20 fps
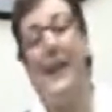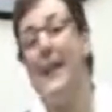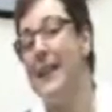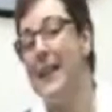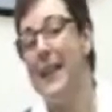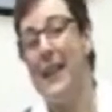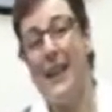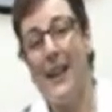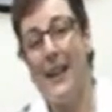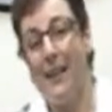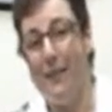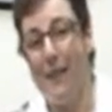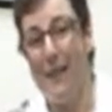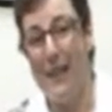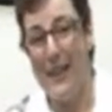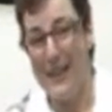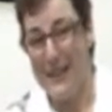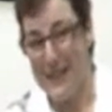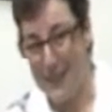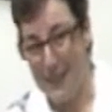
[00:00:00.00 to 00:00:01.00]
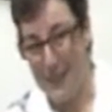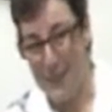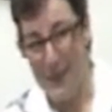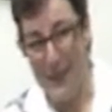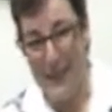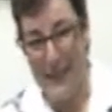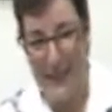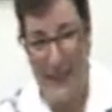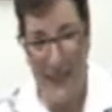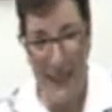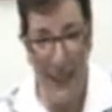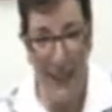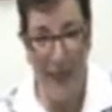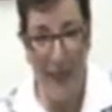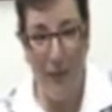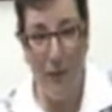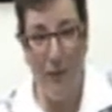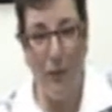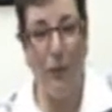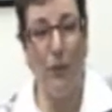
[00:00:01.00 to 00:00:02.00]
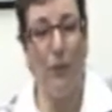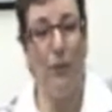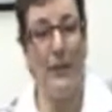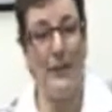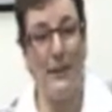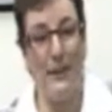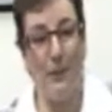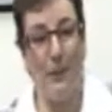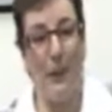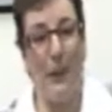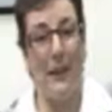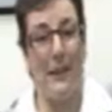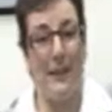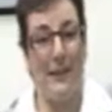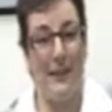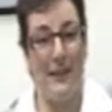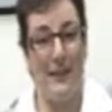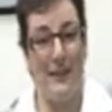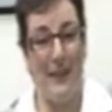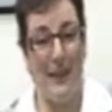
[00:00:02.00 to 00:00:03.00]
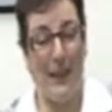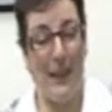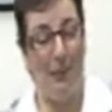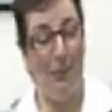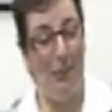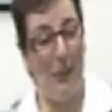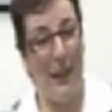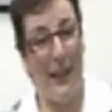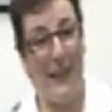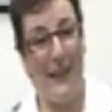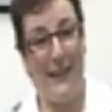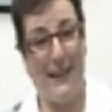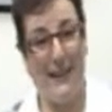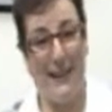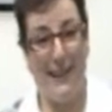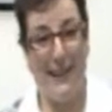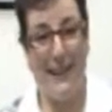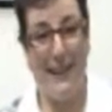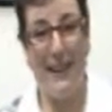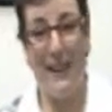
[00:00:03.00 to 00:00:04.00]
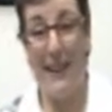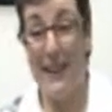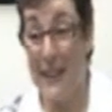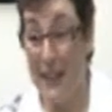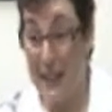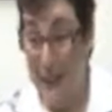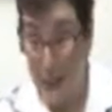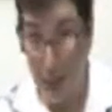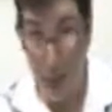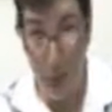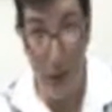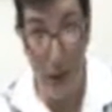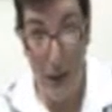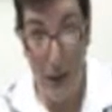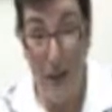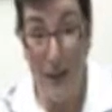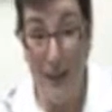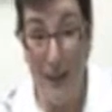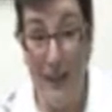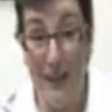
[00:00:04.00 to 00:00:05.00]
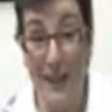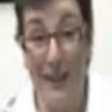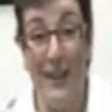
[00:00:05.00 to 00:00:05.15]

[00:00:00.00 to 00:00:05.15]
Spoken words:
You can find some nice colourful resume templates in Word.